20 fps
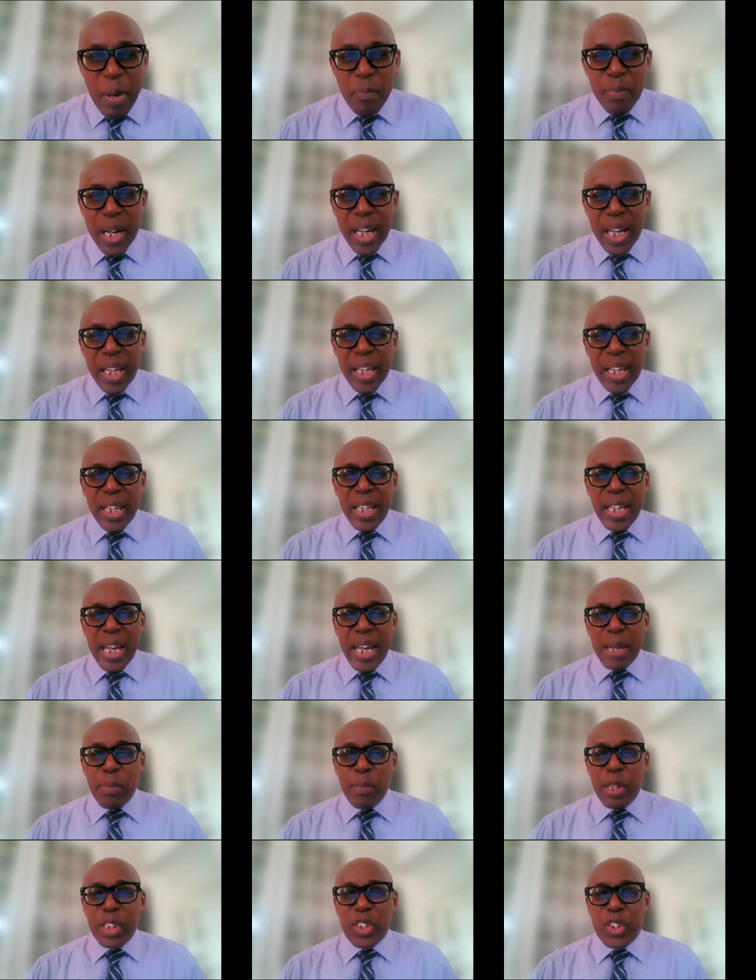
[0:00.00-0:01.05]
My
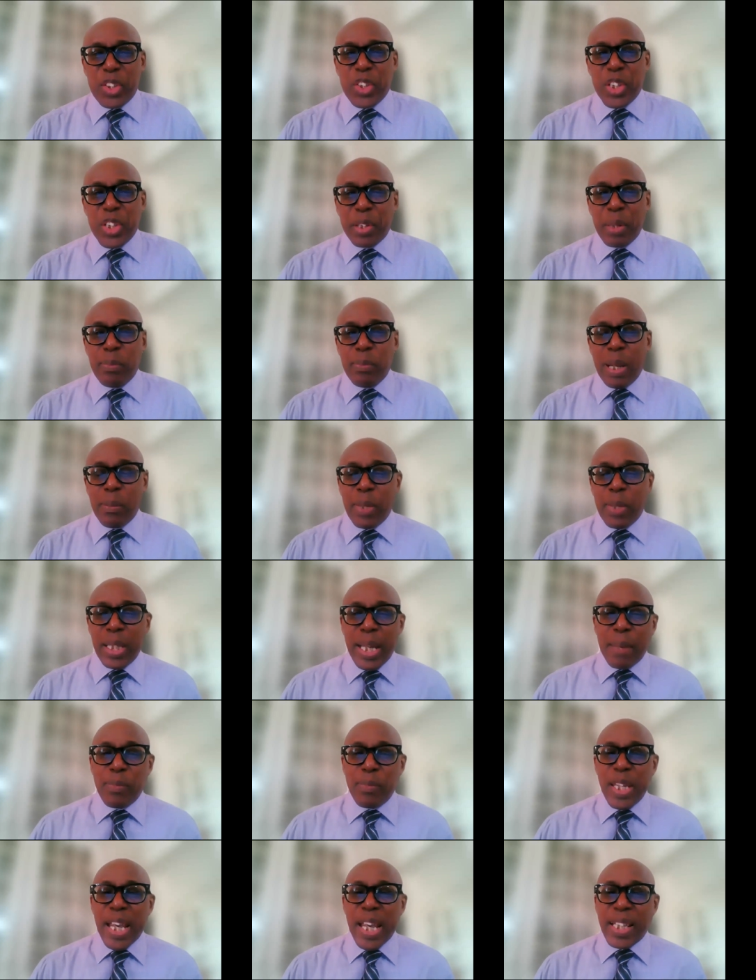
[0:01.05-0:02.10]
name is Jerry Bleman.
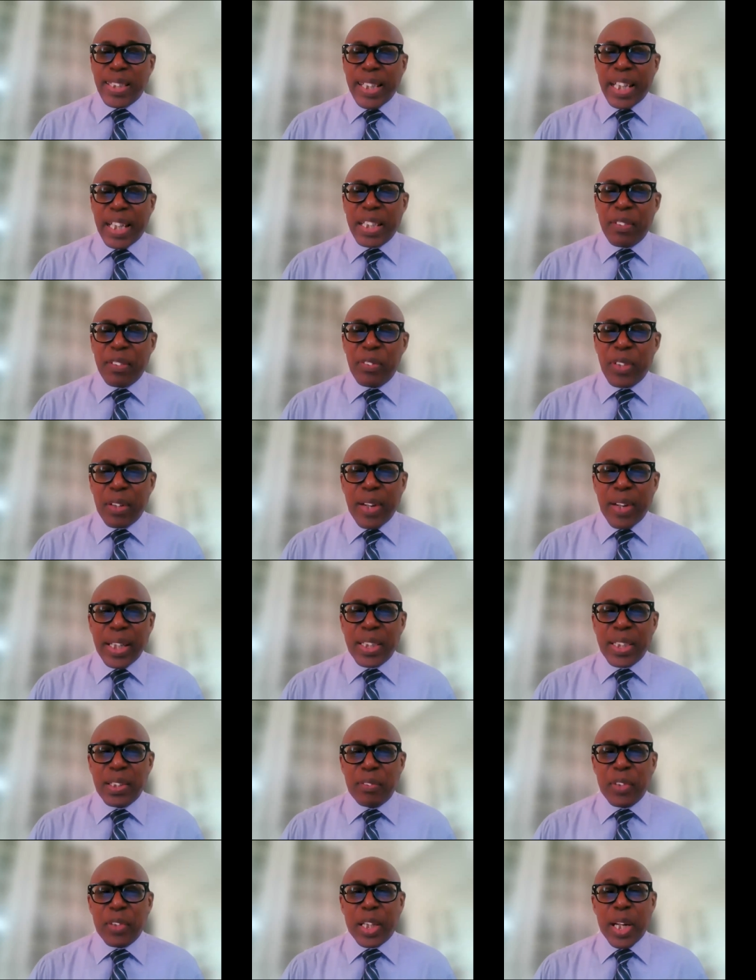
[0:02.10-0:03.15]
I'm the Executive
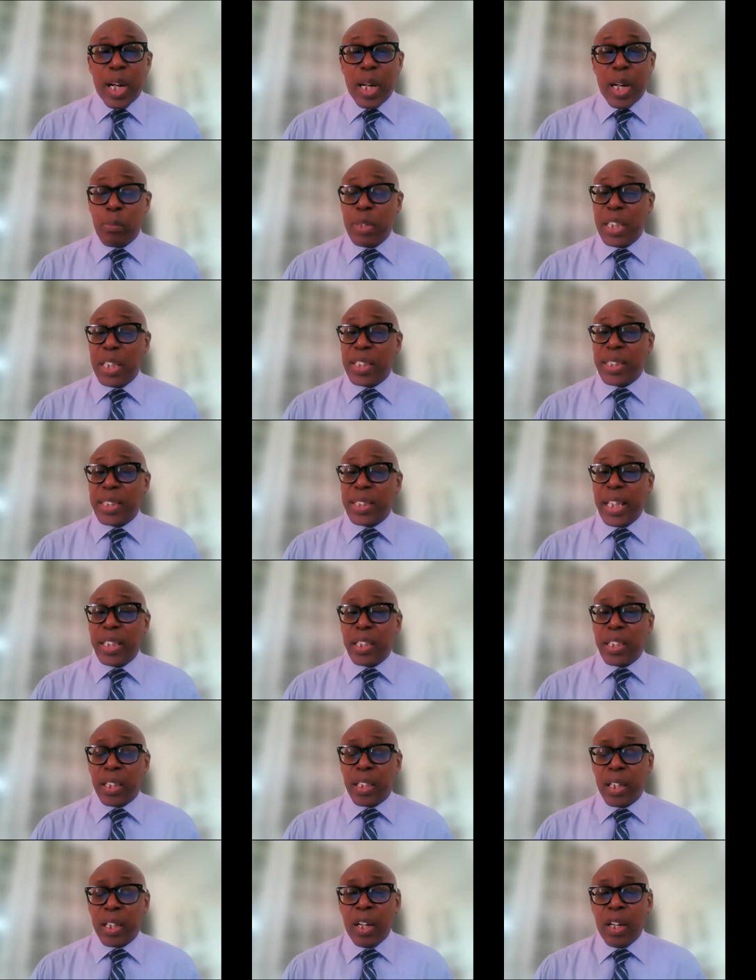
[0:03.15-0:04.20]
Director of the Caribbean
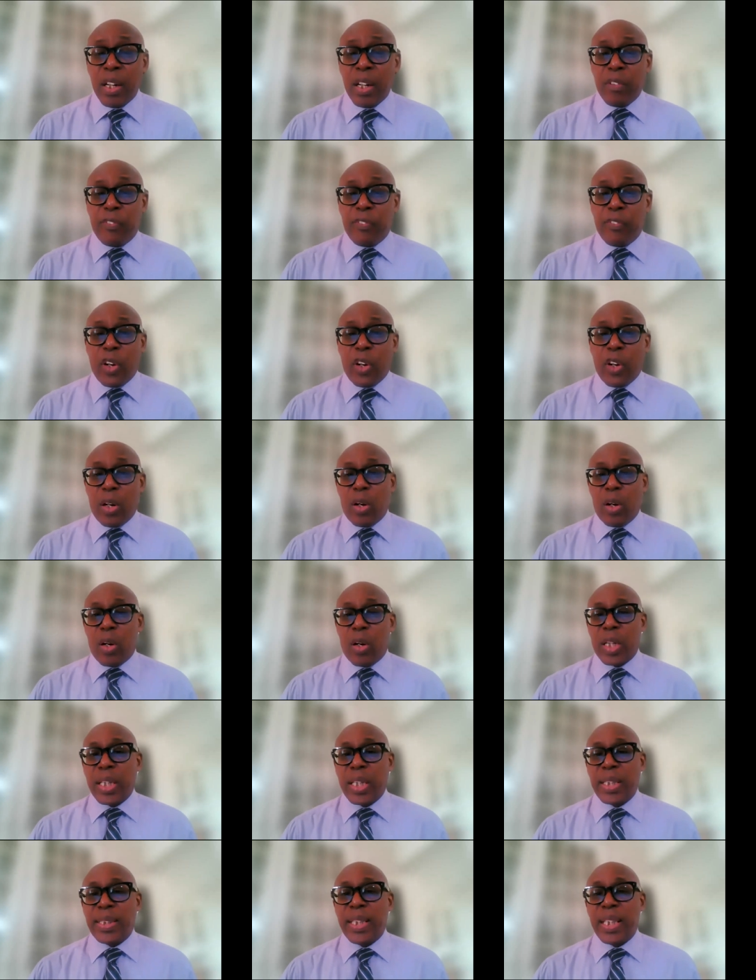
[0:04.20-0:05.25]
Center for
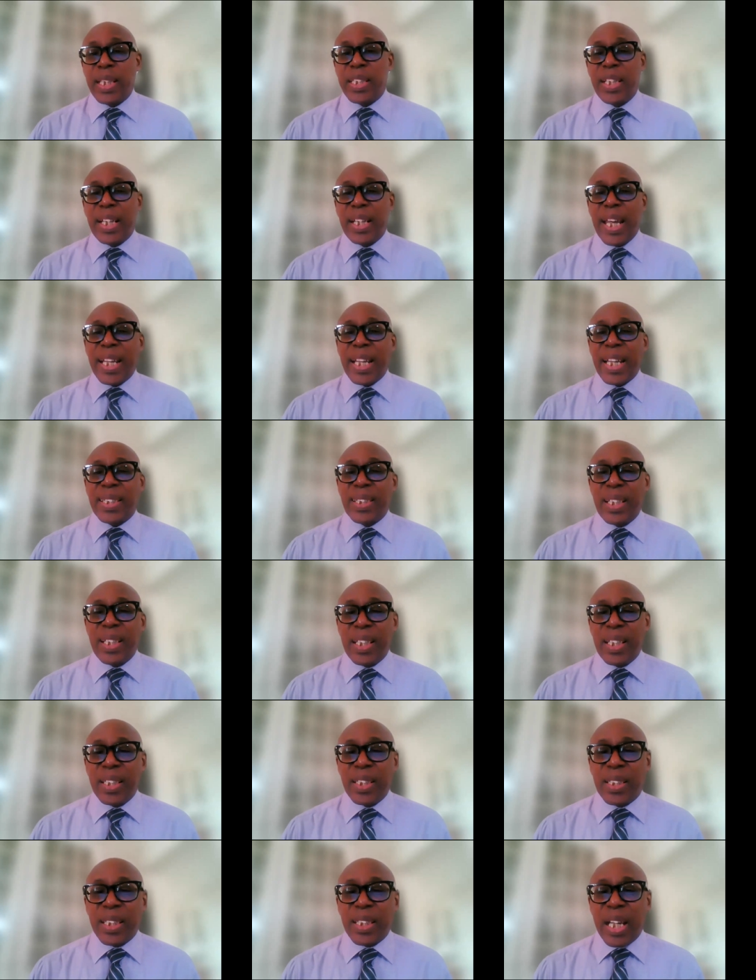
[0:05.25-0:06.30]
Organizational
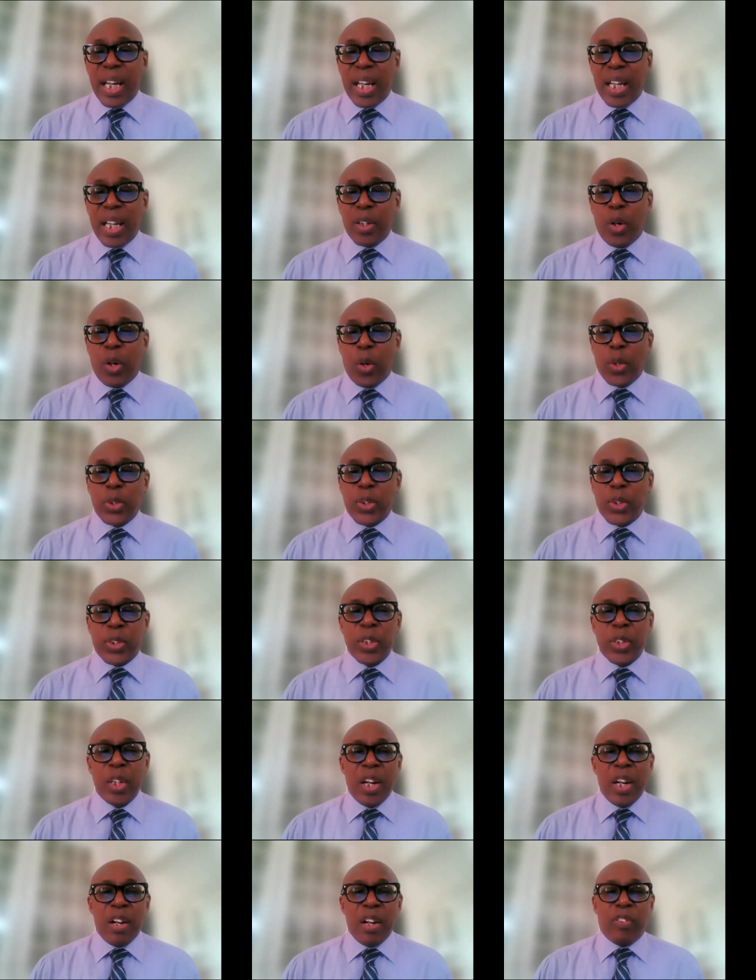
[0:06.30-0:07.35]
Excellence and host
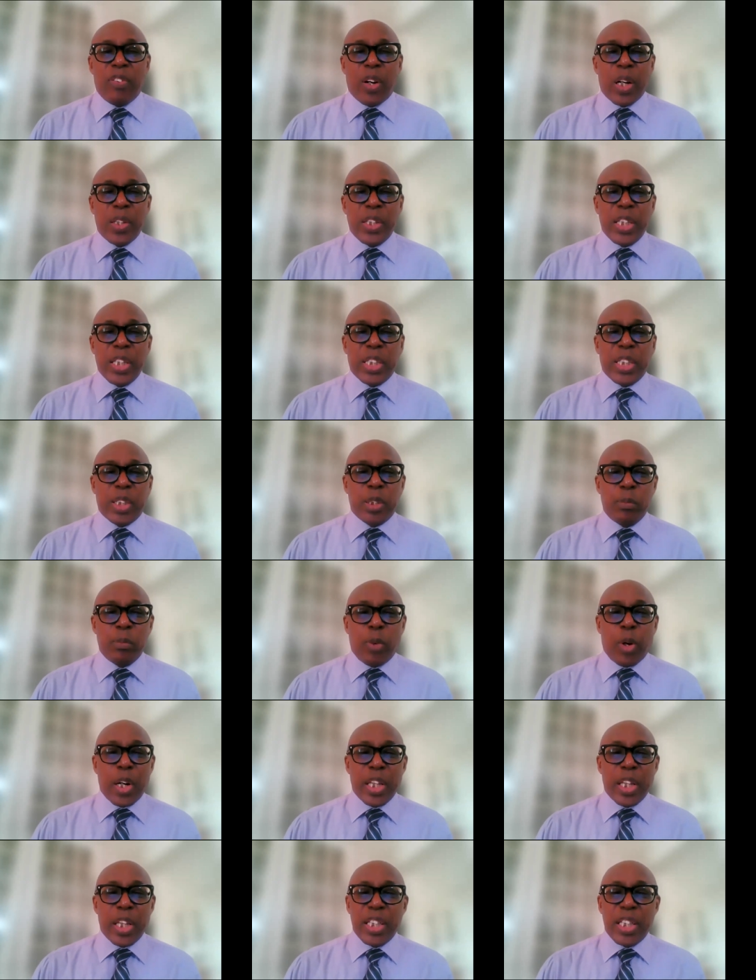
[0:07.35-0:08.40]
for this
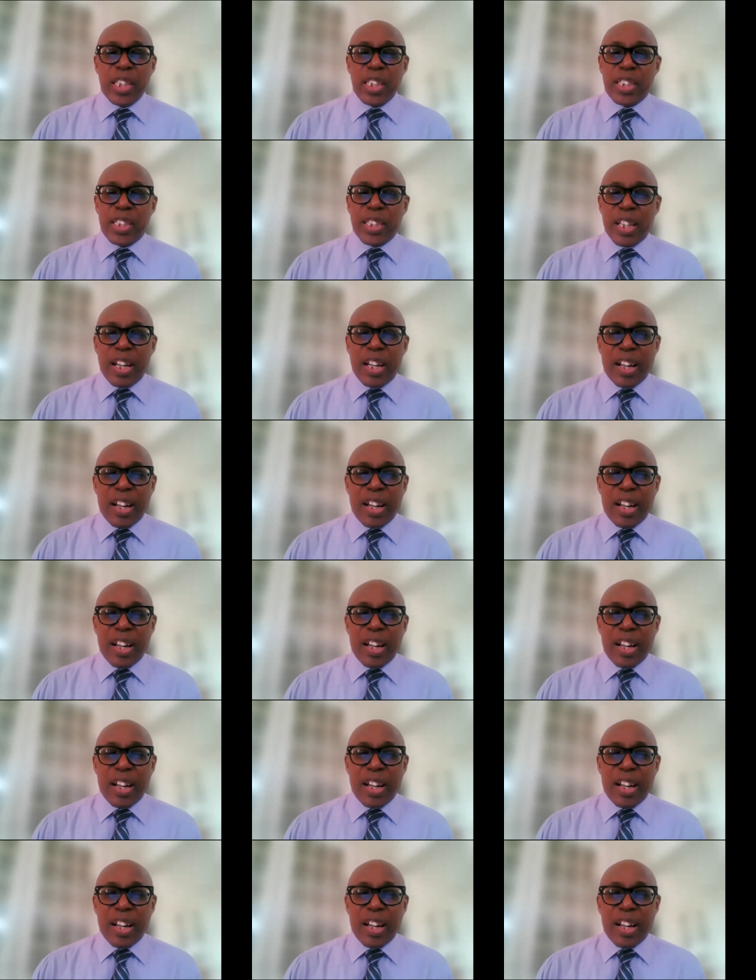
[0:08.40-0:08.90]
morning's